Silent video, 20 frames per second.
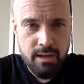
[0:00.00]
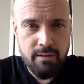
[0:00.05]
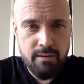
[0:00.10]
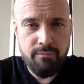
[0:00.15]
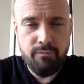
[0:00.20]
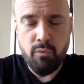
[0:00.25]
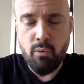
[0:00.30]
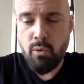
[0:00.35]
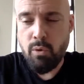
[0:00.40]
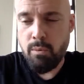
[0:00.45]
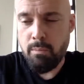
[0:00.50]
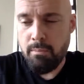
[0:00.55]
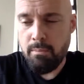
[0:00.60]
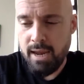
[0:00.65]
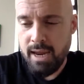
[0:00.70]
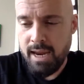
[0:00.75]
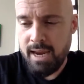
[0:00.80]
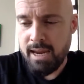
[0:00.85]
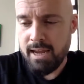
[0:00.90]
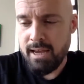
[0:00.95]
for
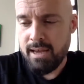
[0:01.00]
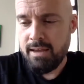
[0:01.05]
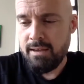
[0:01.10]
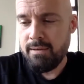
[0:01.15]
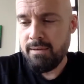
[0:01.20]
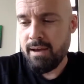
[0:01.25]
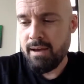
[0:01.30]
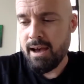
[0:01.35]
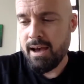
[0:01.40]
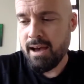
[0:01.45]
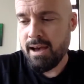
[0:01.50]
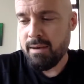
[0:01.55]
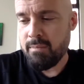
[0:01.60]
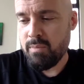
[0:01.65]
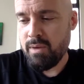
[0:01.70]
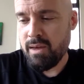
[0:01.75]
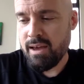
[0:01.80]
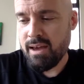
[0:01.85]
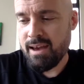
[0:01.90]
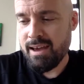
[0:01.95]
me,
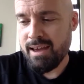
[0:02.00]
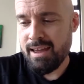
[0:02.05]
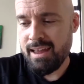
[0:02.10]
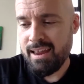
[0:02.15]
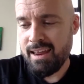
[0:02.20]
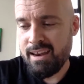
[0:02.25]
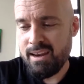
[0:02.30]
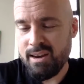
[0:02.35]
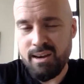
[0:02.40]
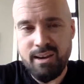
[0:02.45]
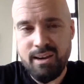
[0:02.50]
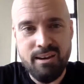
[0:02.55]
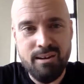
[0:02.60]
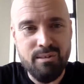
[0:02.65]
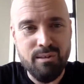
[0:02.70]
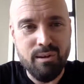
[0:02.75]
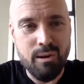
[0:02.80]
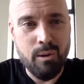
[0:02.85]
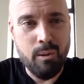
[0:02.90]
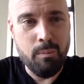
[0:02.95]
and it
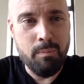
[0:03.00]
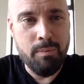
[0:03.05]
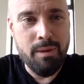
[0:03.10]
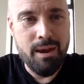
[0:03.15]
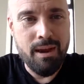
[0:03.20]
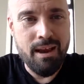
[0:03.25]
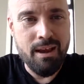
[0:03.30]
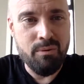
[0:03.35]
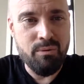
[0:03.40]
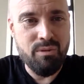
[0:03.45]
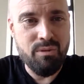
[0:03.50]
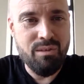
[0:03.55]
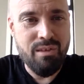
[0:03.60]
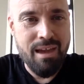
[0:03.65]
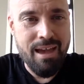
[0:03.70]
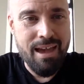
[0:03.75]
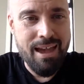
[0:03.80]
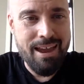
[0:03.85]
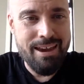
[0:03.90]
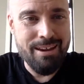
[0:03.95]
is a little bit
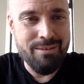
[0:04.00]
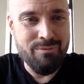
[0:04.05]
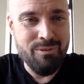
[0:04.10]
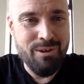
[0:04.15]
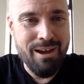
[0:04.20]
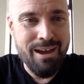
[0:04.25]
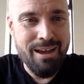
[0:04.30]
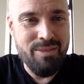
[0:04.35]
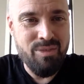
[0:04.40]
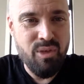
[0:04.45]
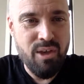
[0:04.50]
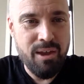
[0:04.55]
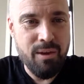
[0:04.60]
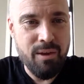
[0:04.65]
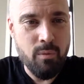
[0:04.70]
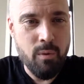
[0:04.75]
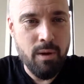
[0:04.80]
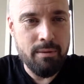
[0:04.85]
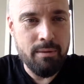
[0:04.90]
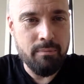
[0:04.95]
outside of, I
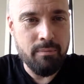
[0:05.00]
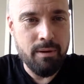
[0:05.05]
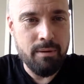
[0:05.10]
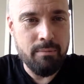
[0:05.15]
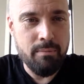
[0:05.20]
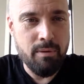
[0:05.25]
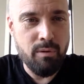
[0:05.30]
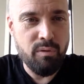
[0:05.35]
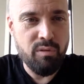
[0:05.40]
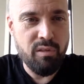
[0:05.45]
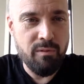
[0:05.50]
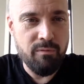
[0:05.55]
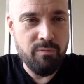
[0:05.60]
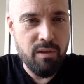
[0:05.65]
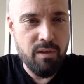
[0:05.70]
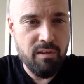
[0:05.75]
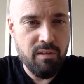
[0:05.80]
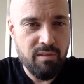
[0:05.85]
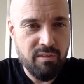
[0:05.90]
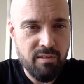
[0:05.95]
think, what most of
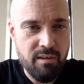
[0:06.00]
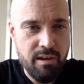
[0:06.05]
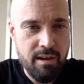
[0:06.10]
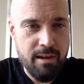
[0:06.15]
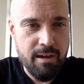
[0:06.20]
this